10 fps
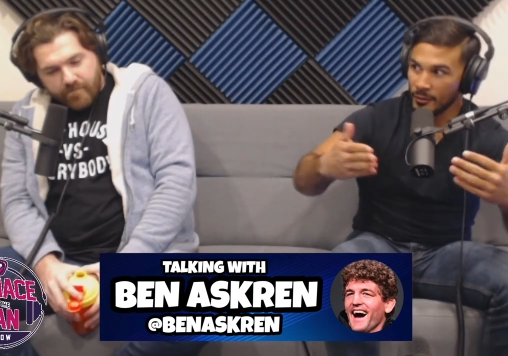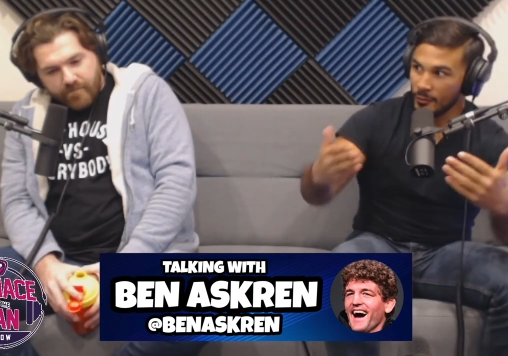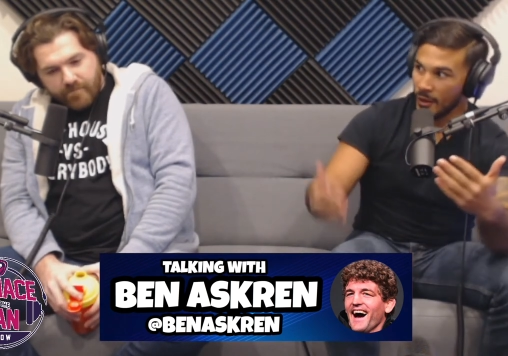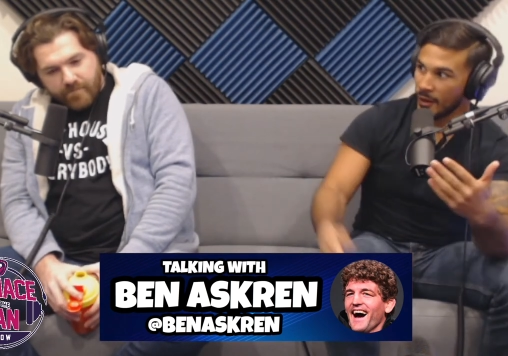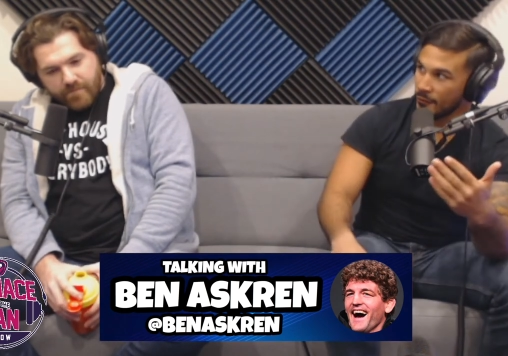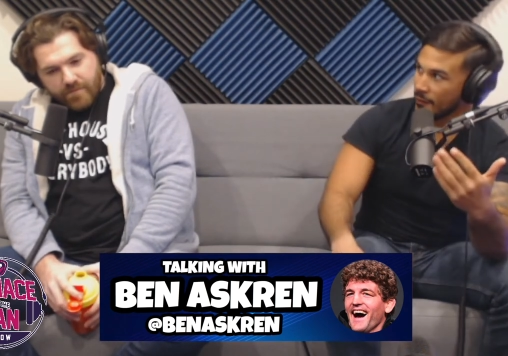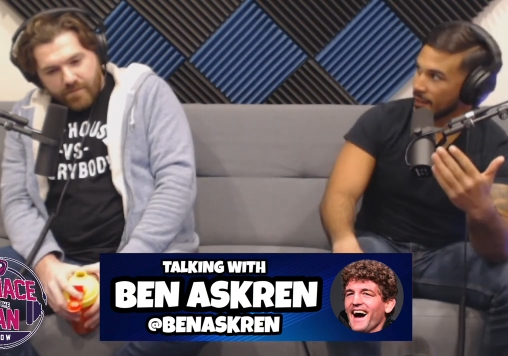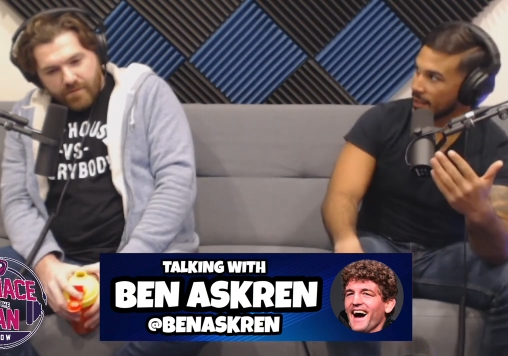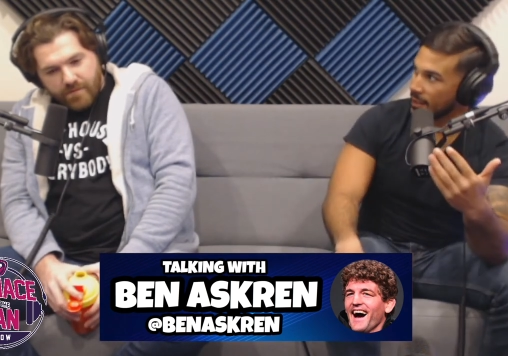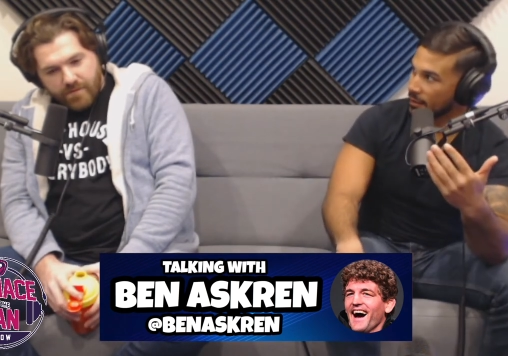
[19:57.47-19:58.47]
Speaker 1: a
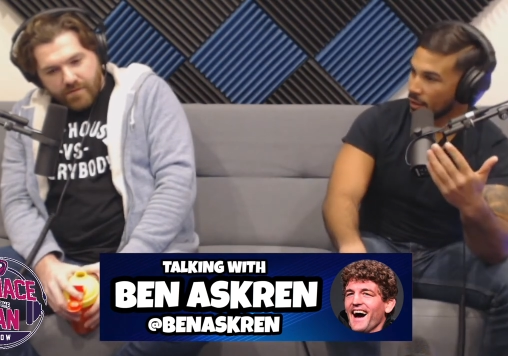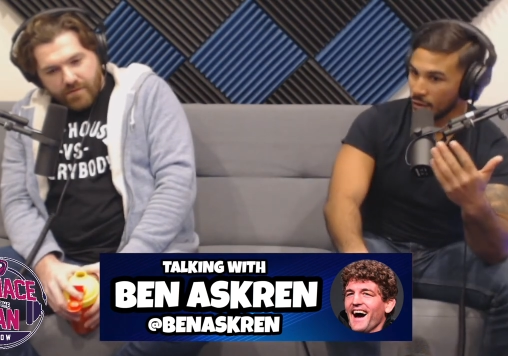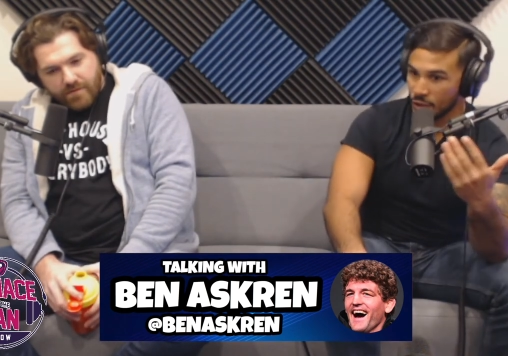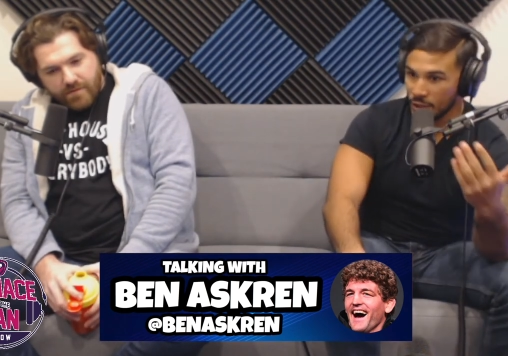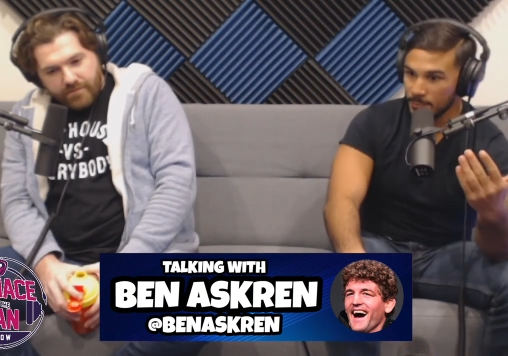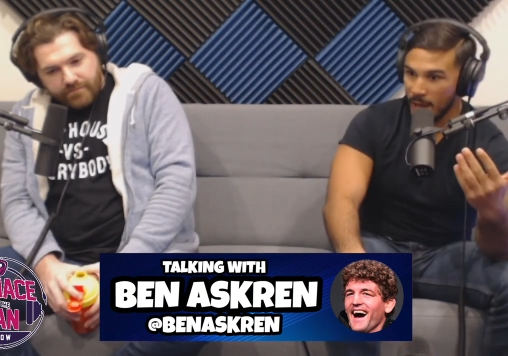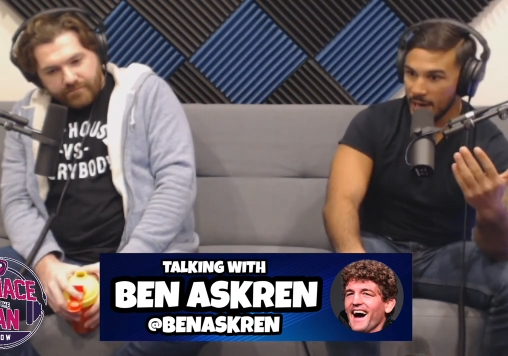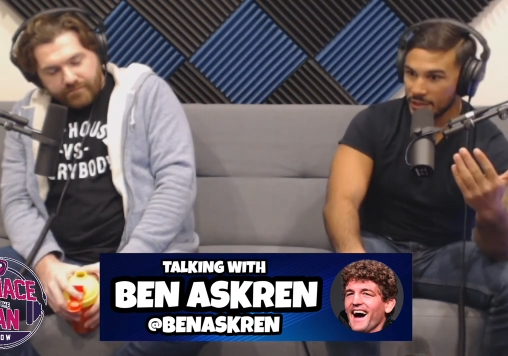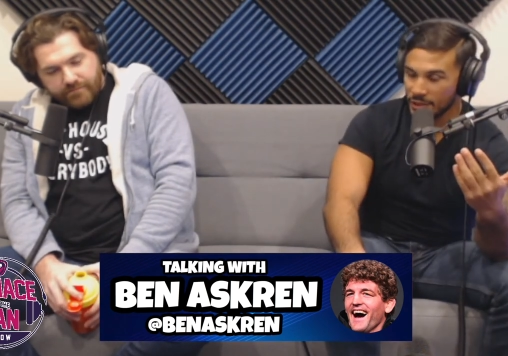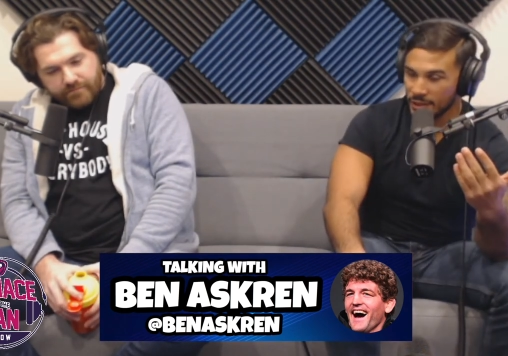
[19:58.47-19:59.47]
fucking a good
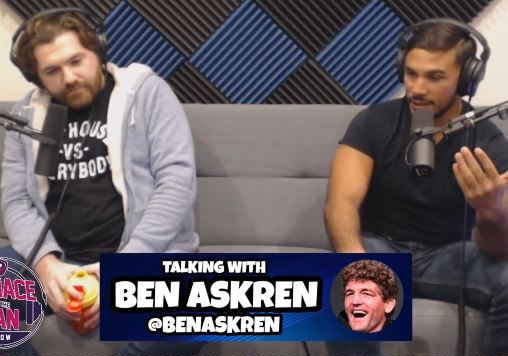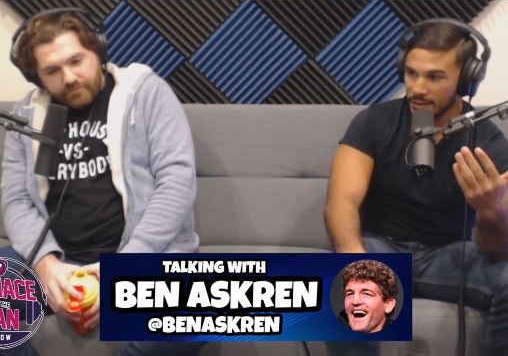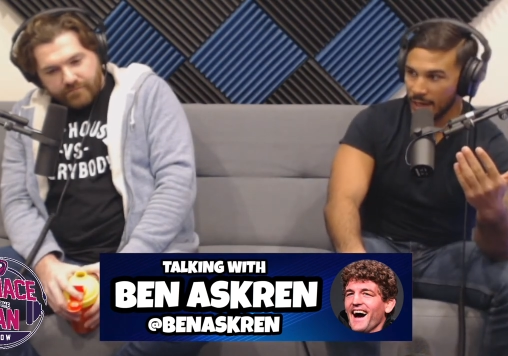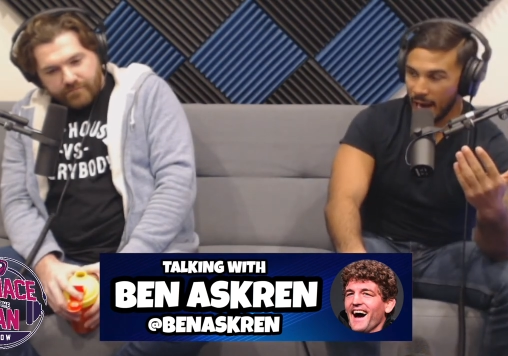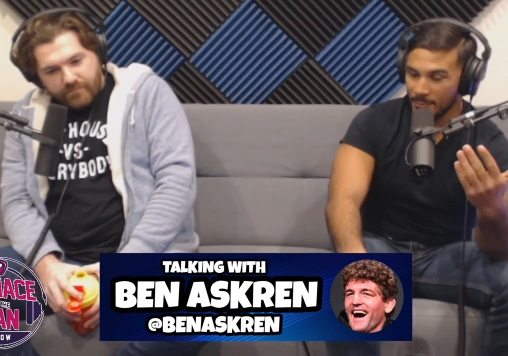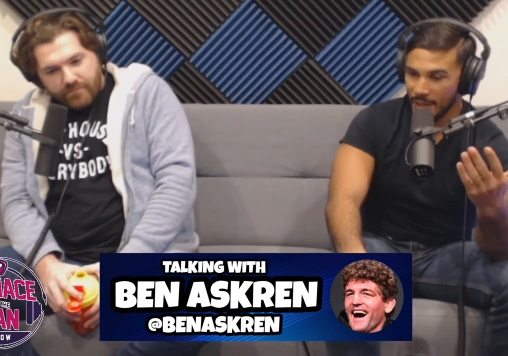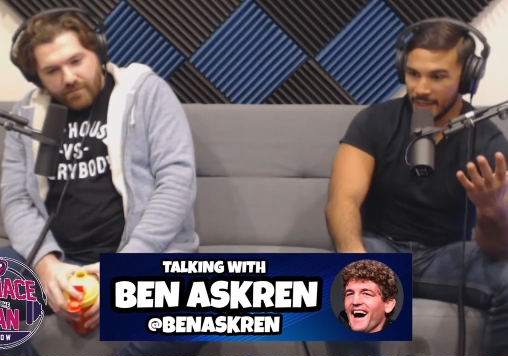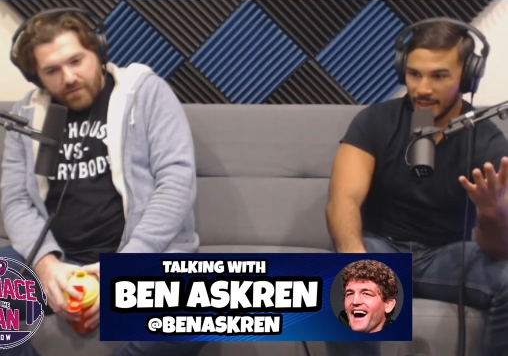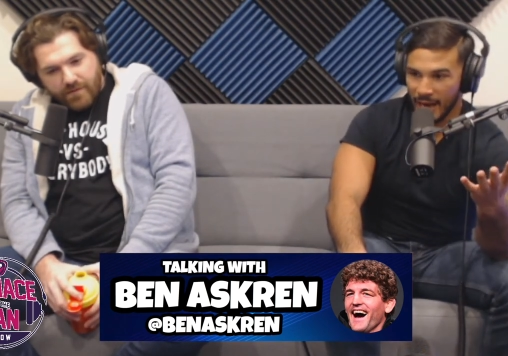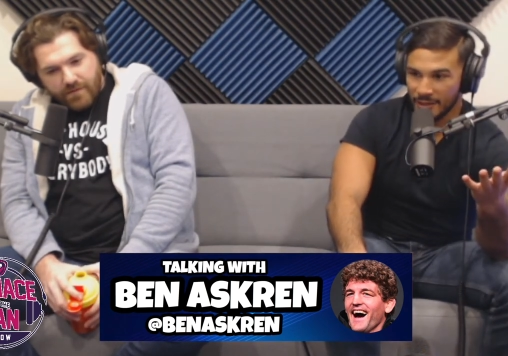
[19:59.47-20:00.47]
boxer. I'm like,
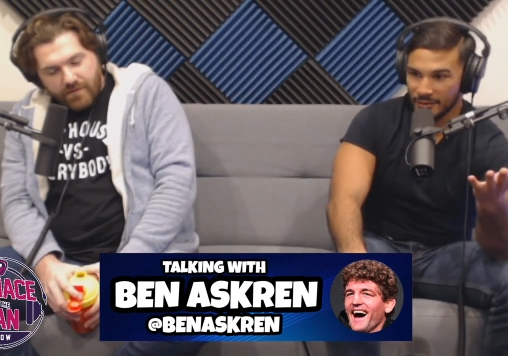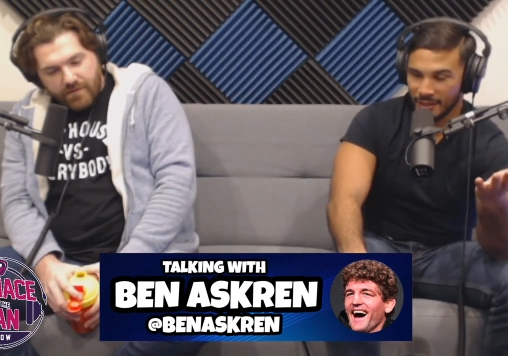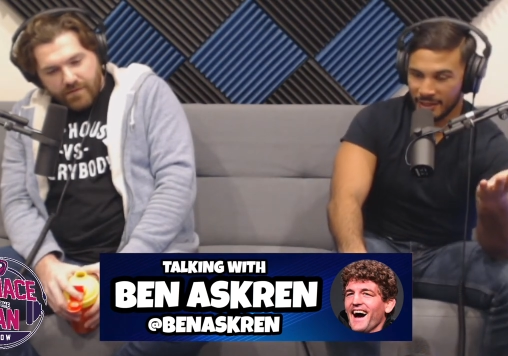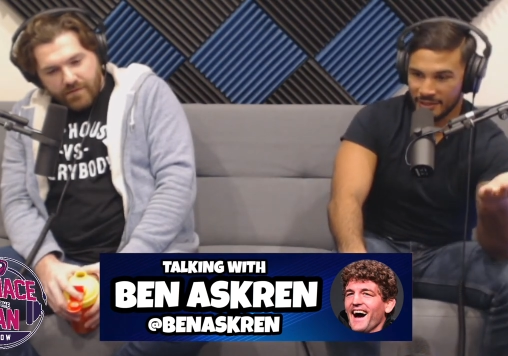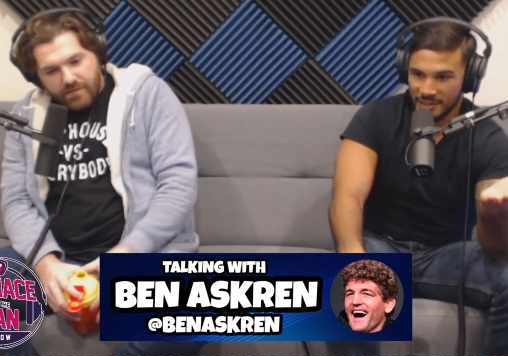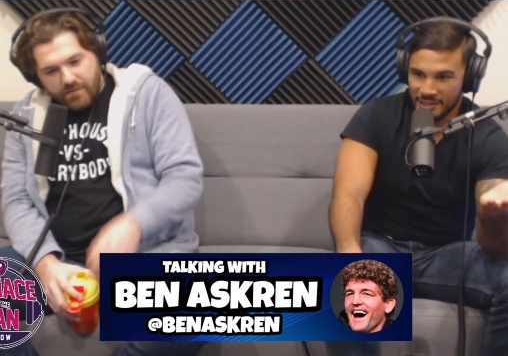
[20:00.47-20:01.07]
I don't. Does he